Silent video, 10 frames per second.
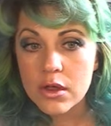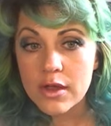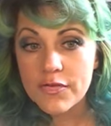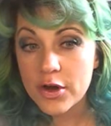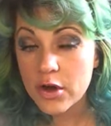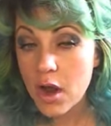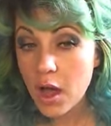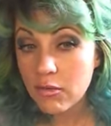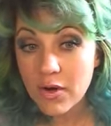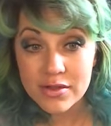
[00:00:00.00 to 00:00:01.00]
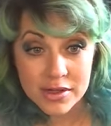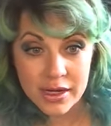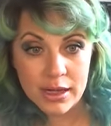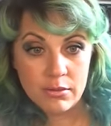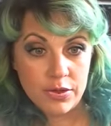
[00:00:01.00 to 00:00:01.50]
If they're not
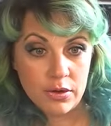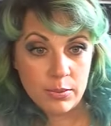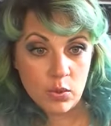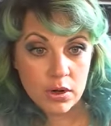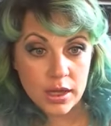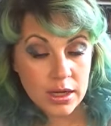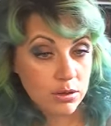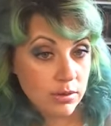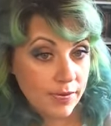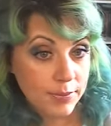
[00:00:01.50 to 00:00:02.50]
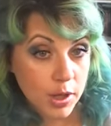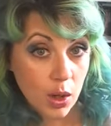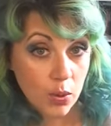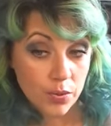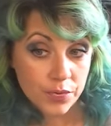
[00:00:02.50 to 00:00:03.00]
resonating with you anymore, can you let them
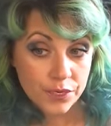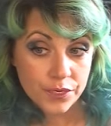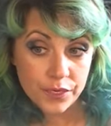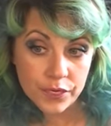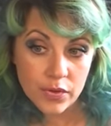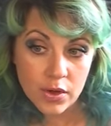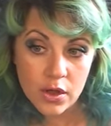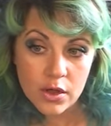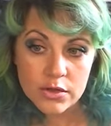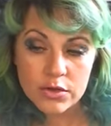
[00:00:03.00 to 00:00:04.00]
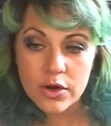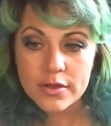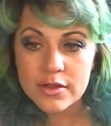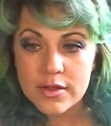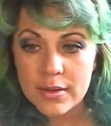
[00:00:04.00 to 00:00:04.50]
go? So
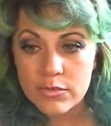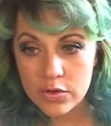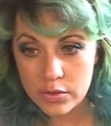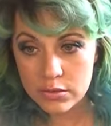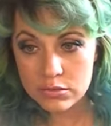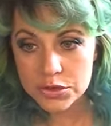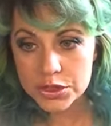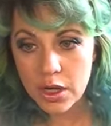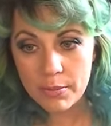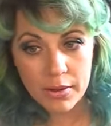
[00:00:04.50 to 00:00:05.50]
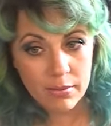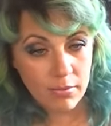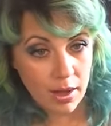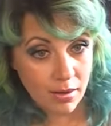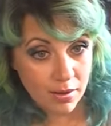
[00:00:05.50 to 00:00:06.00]
during this time, too, shopping
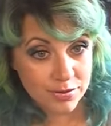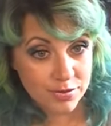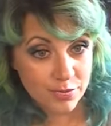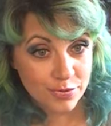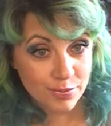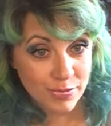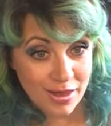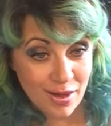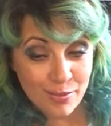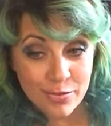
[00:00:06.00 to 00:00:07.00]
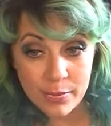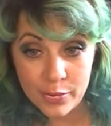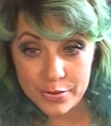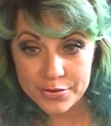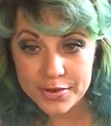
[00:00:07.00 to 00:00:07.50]
might also become
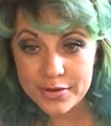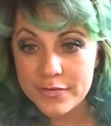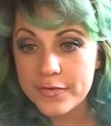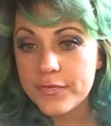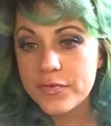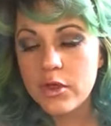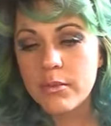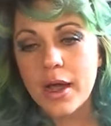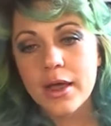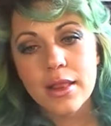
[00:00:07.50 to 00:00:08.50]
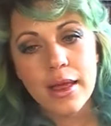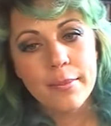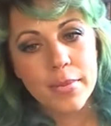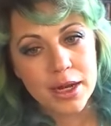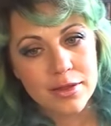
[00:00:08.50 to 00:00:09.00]
compulsive. You might
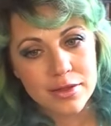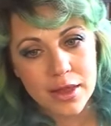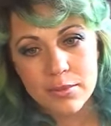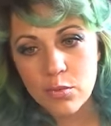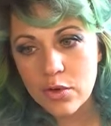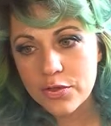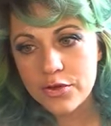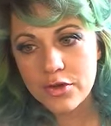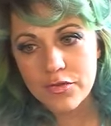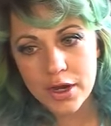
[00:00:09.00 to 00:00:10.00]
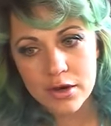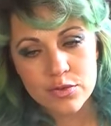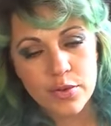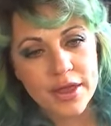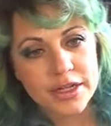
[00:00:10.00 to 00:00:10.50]
let money slide more through your
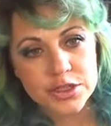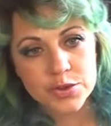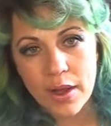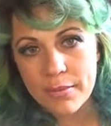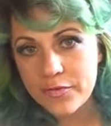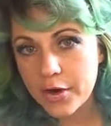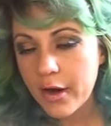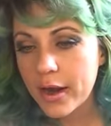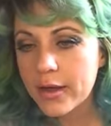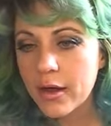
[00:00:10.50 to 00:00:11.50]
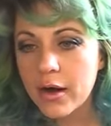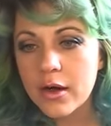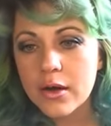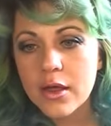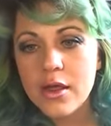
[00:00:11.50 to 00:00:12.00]
fingers with each swipe of your credit
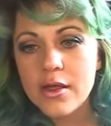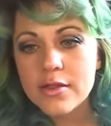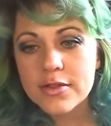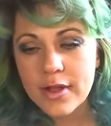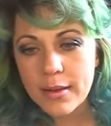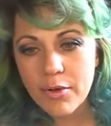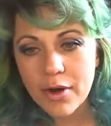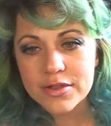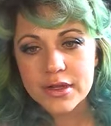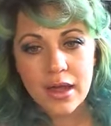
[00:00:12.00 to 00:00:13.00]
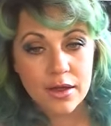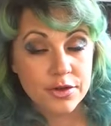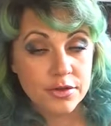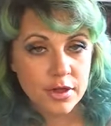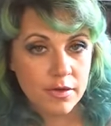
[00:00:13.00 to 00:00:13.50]
card. Stay present, ask
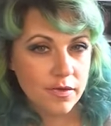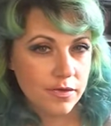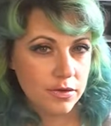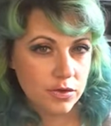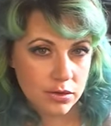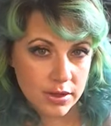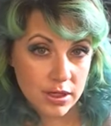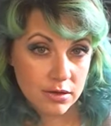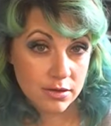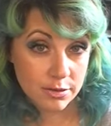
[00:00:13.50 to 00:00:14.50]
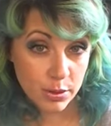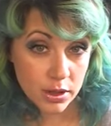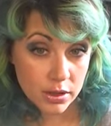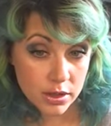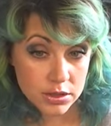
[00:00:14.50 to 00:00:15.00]
yourself if you truly need to
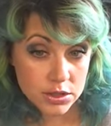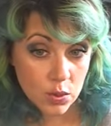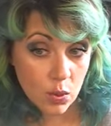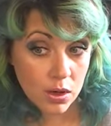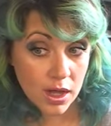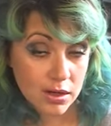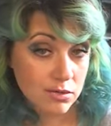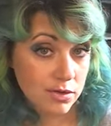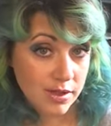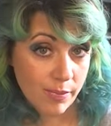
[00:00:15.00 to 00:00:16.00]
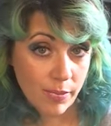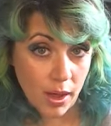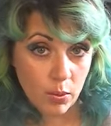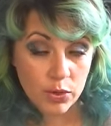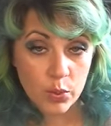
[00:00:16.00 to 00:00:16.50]
splurge, or can you just get
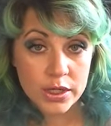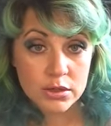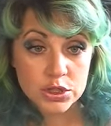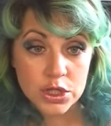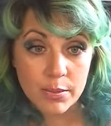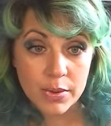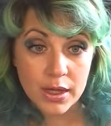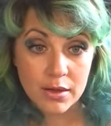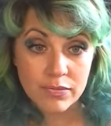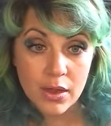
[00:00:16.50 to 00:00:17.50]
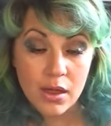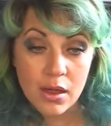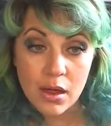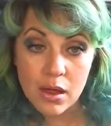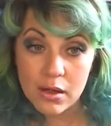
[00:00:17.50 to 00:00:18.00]
by with window shopping?
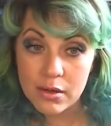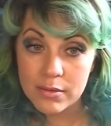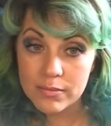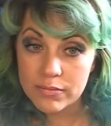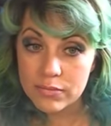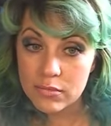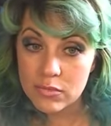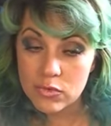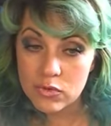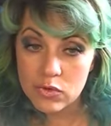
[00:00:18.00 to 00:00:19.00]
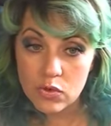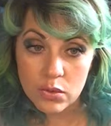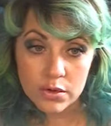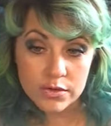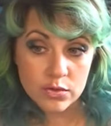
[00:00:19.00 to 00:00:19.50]
Um,
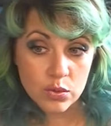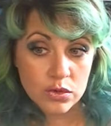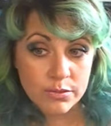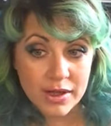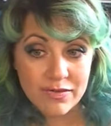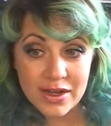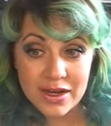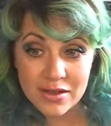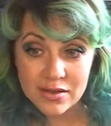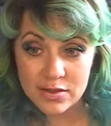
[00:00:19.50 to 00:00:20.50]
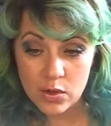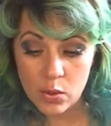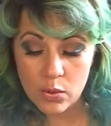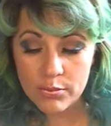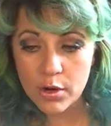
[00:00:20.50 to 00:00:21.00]
Taurus is ruled by Venus.
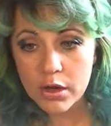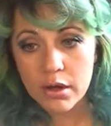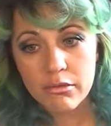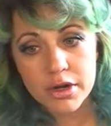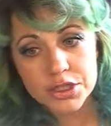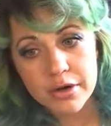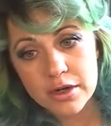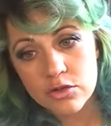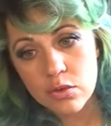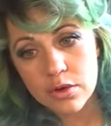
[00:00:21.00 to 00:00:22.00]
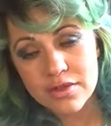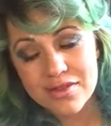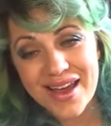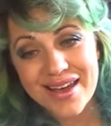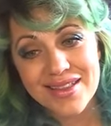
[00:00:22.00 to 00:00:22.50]
So with Mercury retrograde in Taurus, it's
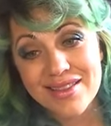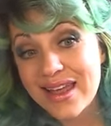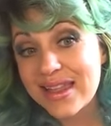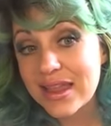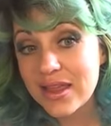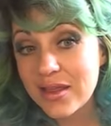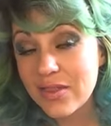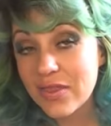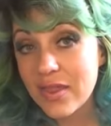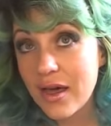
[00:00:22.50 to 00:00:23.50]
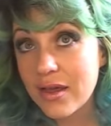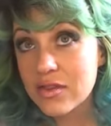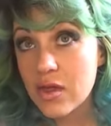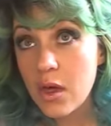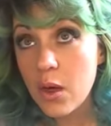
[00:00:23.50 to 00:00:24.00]
highly likely
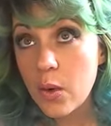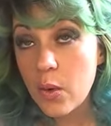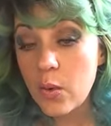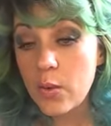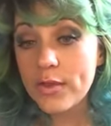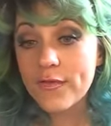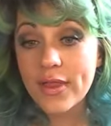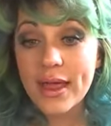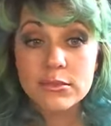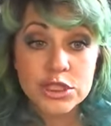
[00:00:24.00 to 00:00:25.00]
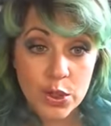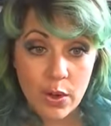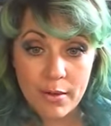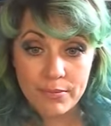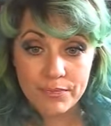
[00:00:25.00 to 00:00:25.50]
that old flames show
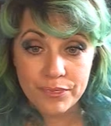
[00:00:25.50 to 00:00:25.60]
up.